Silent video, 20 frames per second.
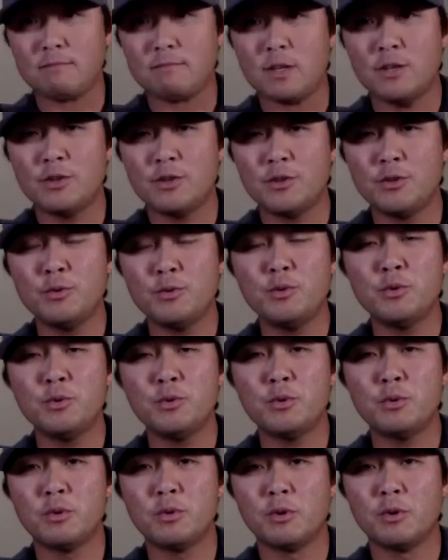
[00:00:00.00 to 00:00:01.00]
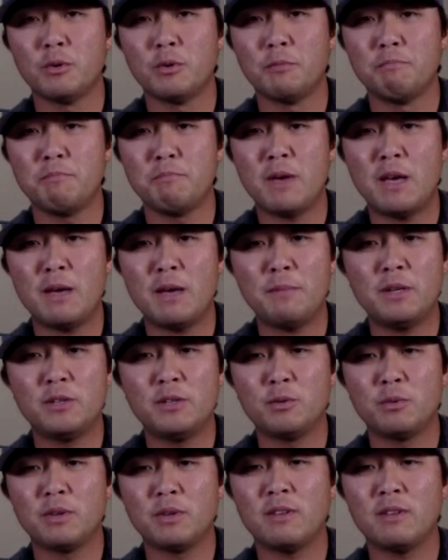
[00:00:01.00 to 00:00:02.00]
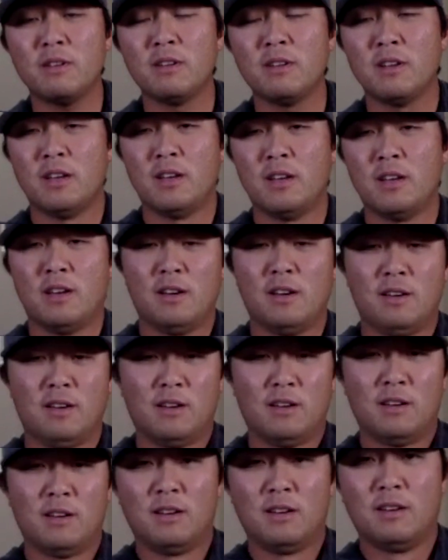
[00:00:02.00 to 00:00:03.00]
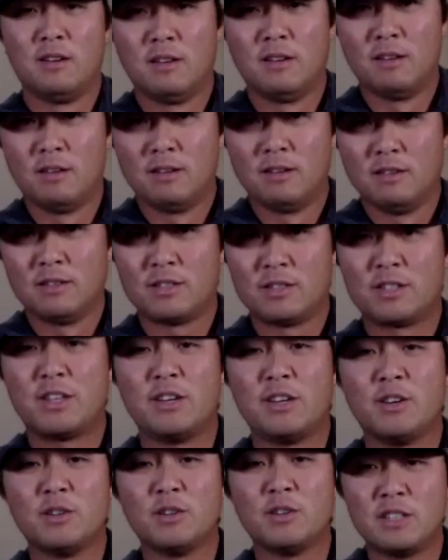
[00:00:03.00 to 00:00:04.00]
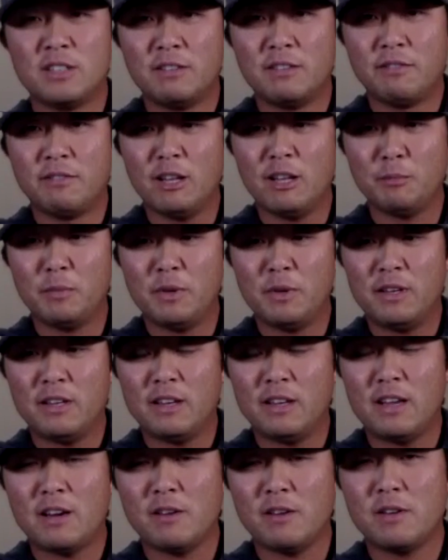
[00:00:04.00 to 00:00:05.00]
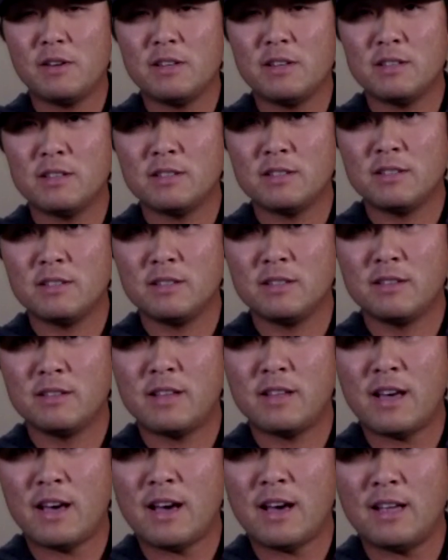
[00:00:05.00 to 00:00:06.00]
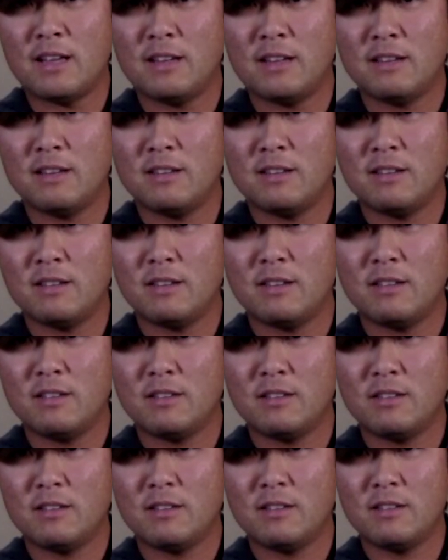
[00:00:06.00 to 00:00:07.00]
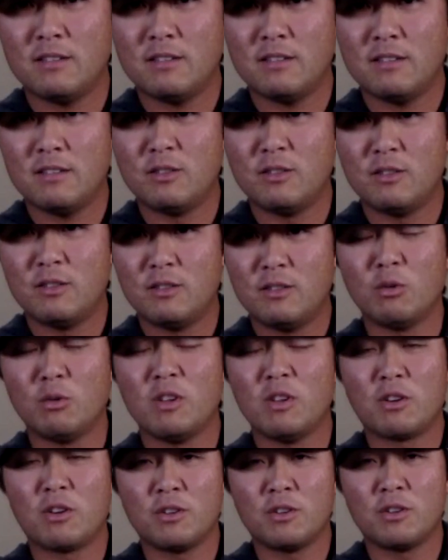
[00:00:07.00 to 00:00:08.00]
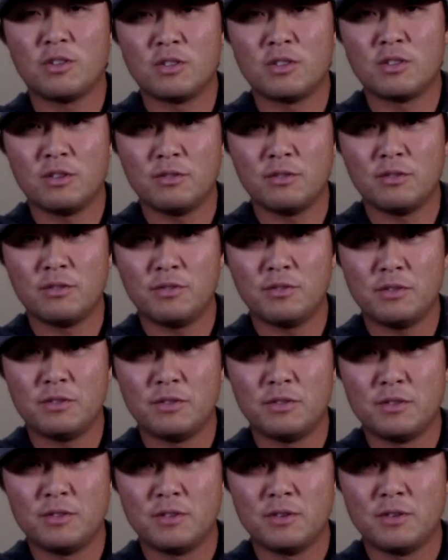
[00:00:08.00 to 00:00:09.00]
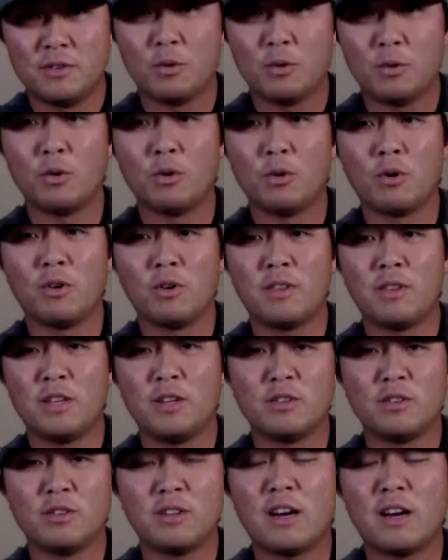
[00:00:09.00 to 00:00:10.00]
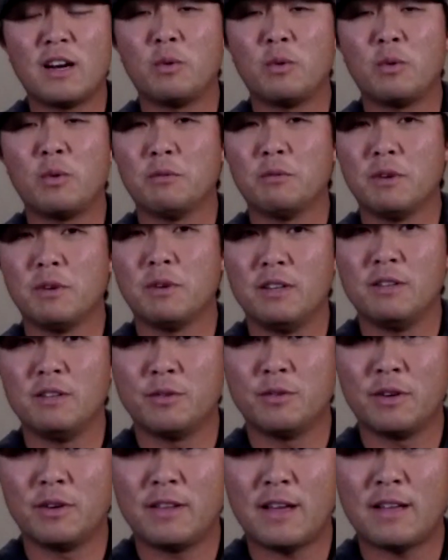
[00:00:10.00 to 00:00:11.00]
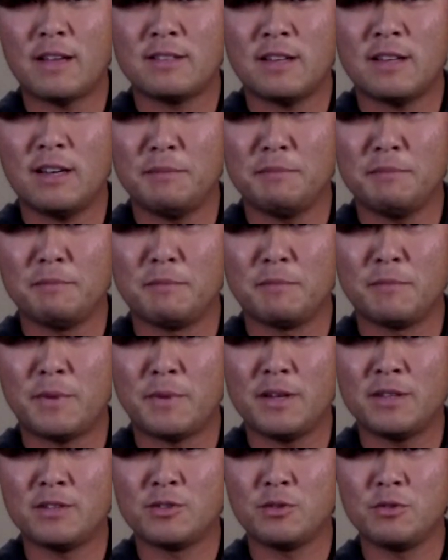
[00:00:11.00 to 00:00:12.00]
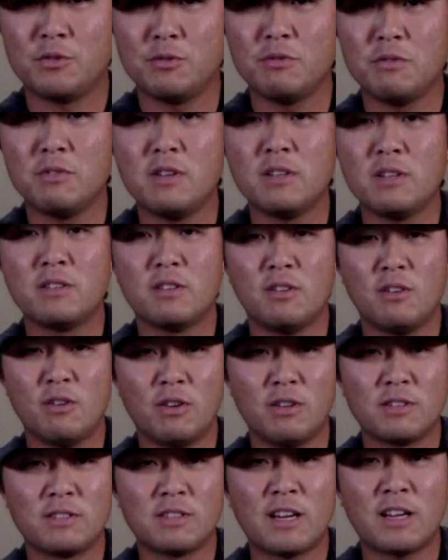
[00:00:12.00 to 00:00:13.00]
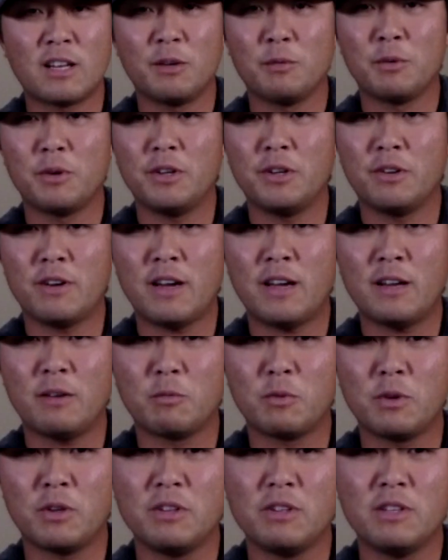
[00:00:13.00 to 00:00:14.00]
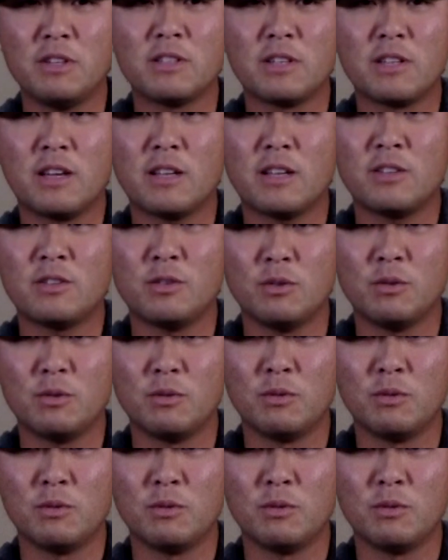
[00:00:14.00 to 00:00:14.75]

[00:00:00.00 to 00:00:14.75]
you may be doing skills and development in areas that no longer serve you, or that you're not quite ready for at that time, right? So you need to know exactly where you're at and where you need to get to.